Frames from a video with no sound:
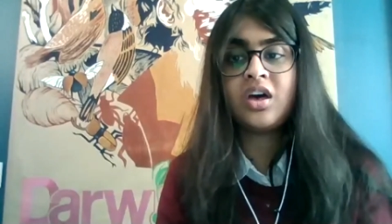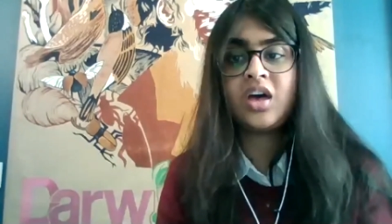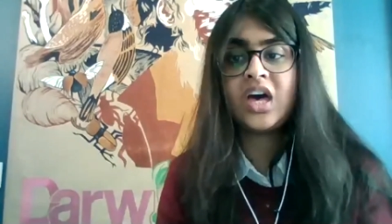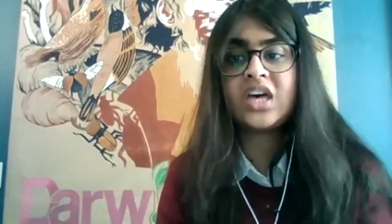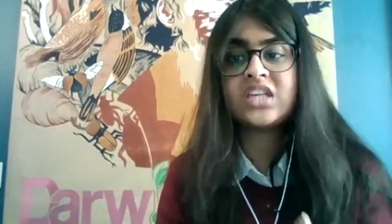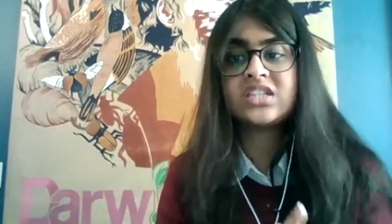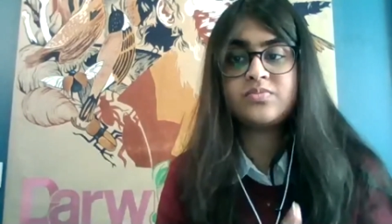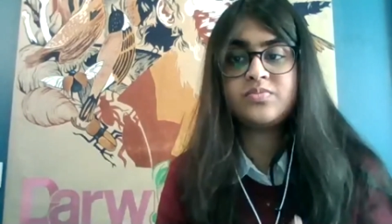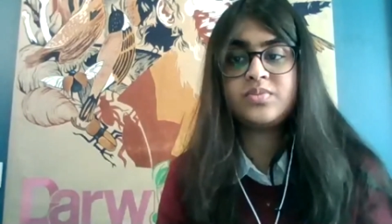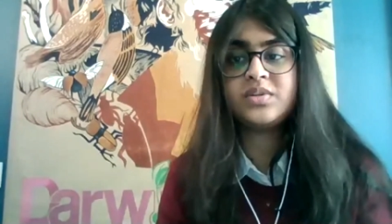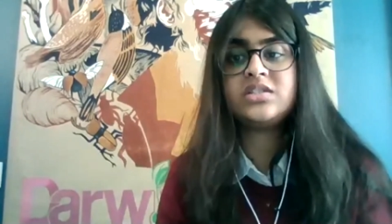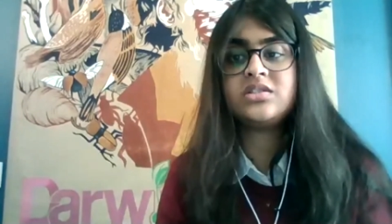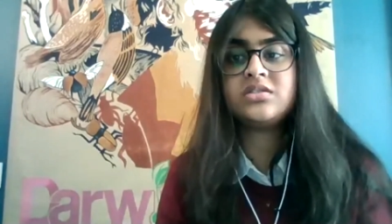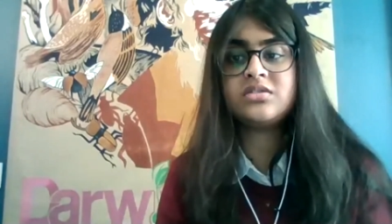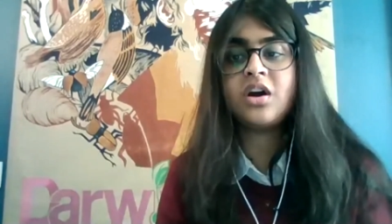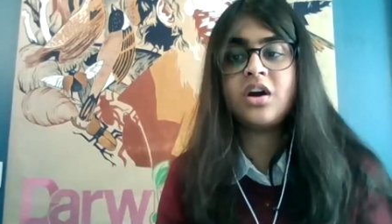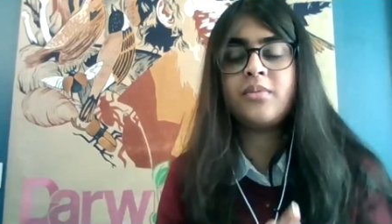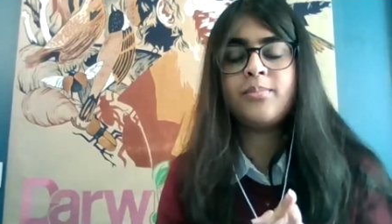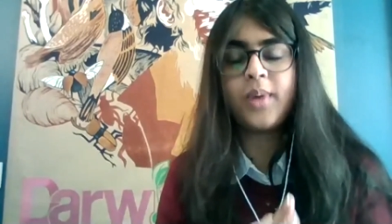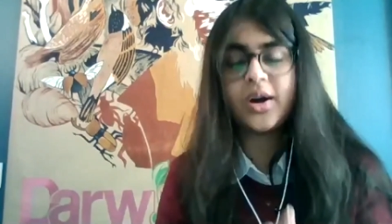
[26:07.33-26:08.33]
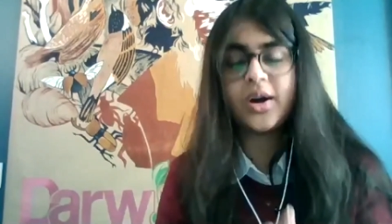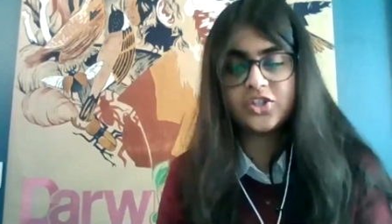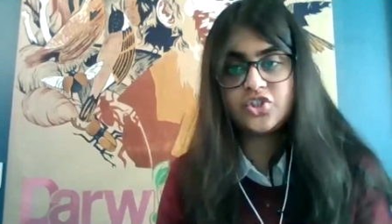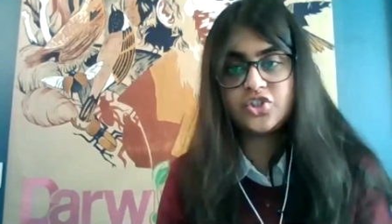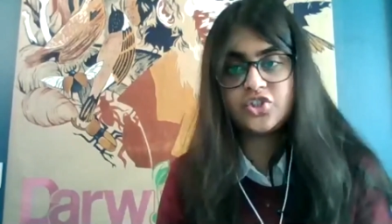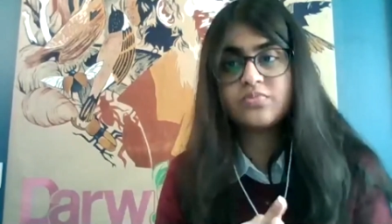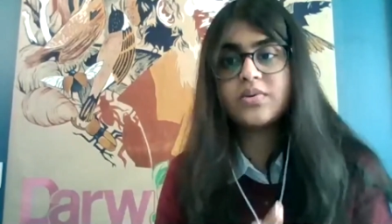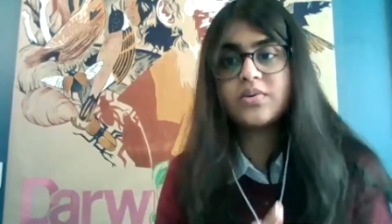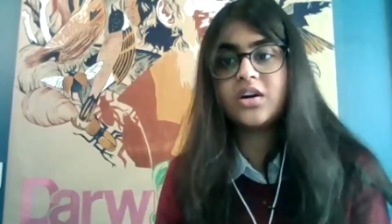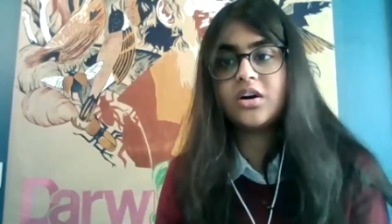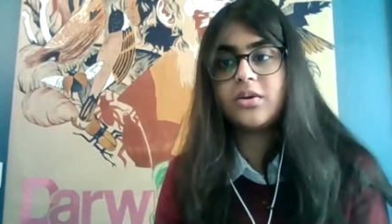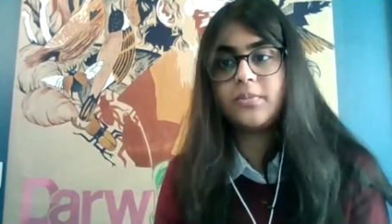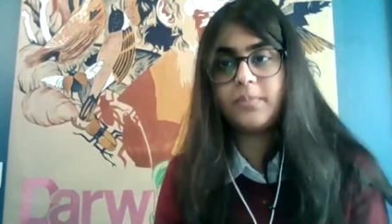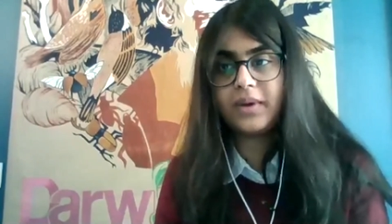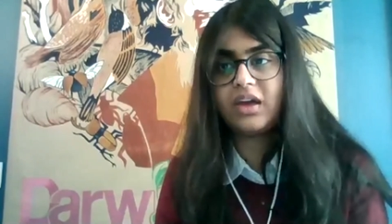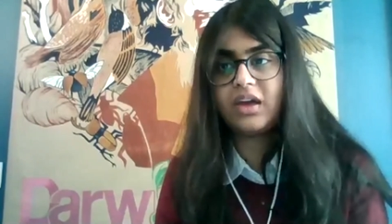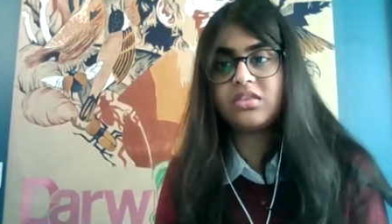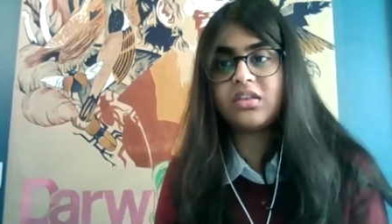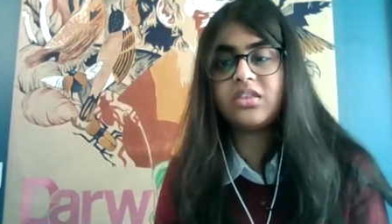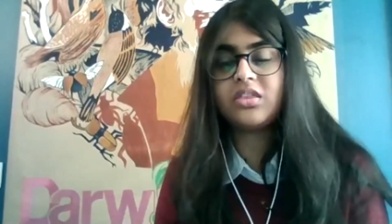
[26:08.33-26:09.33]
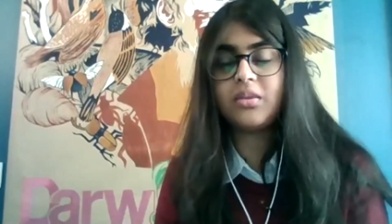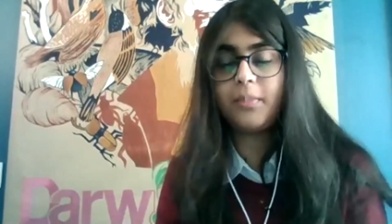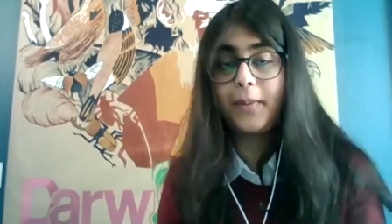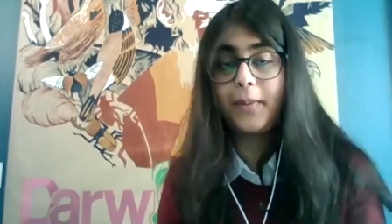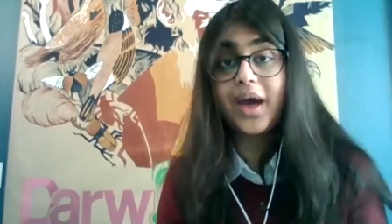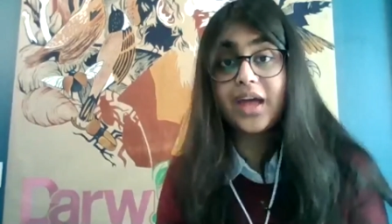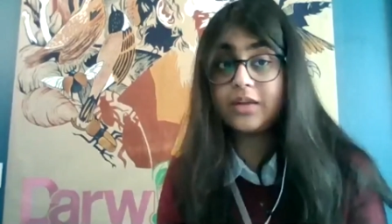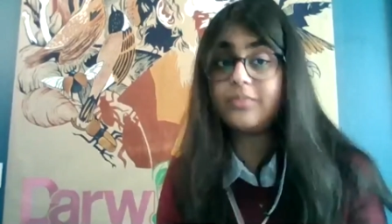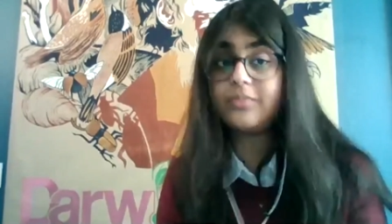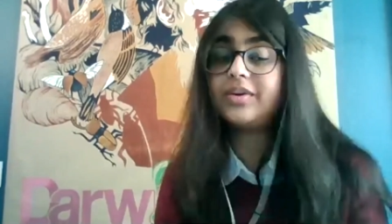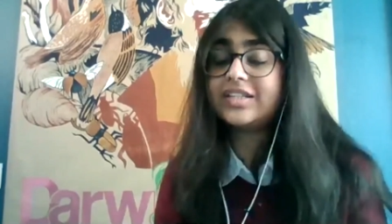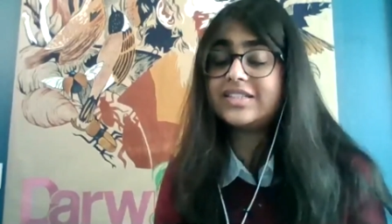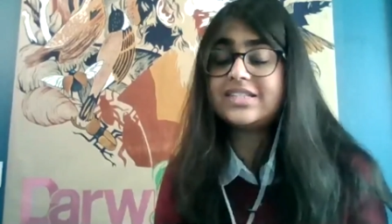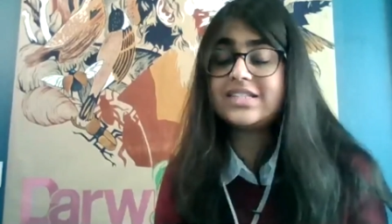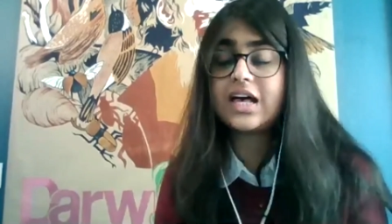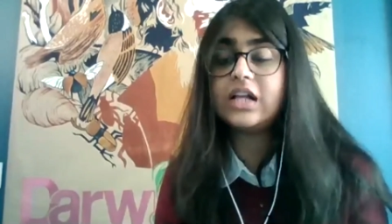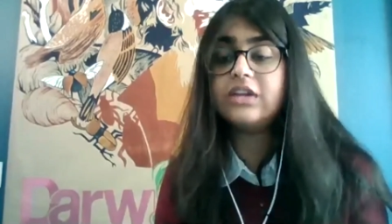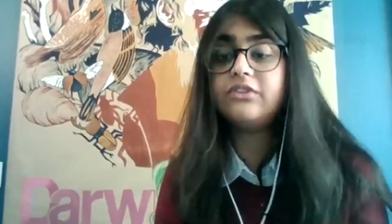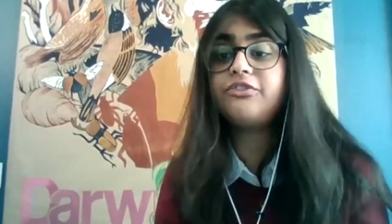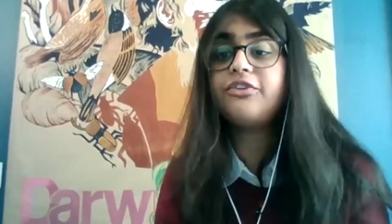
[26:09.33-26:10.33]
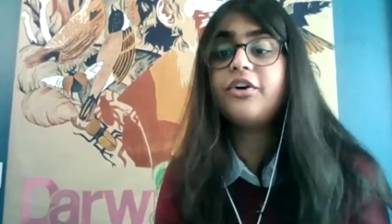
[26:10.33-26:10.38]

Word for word: has been a much bigger pain than the pandemic itself,